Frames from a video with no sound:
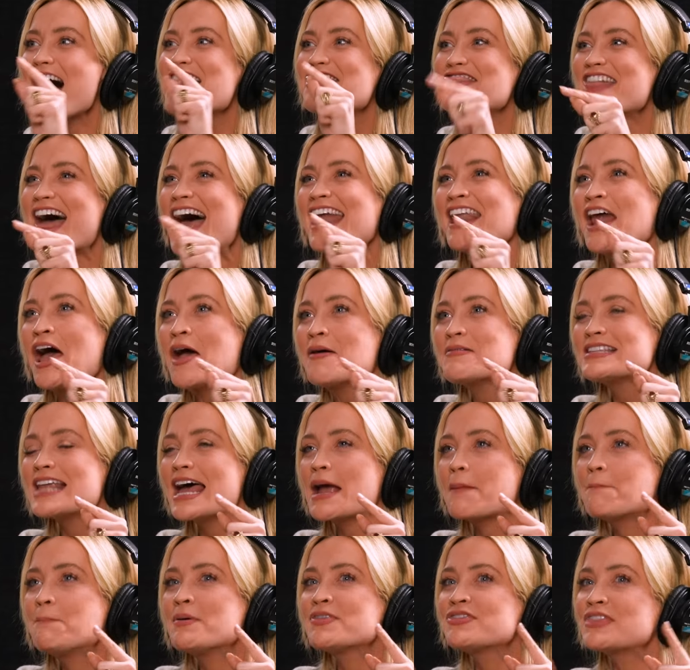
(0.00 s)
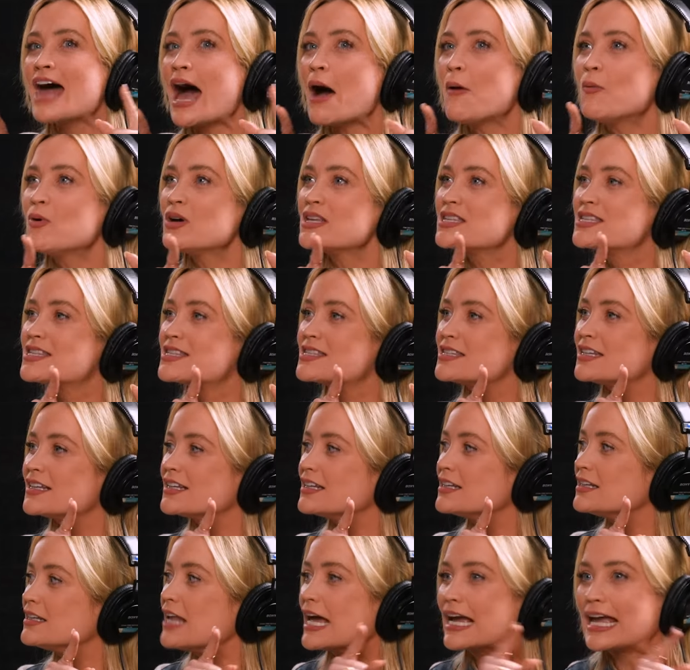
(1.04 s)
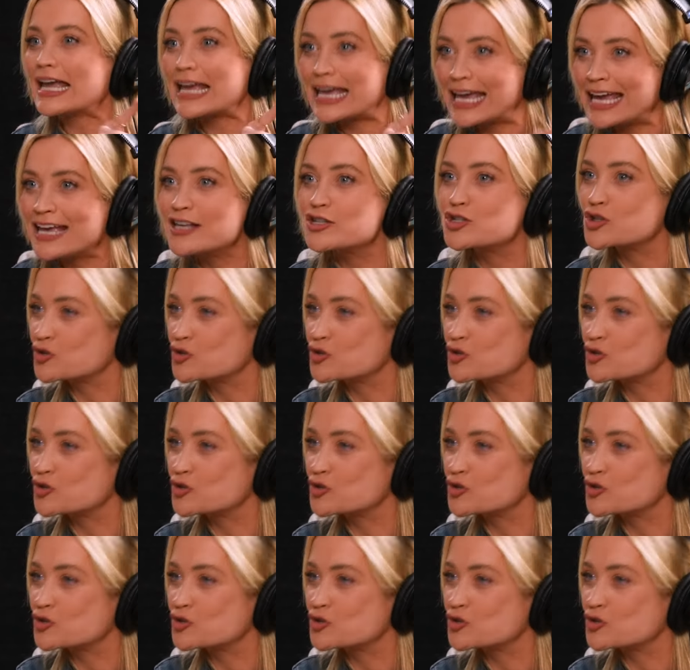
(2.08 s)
And then I was like, but that was like King's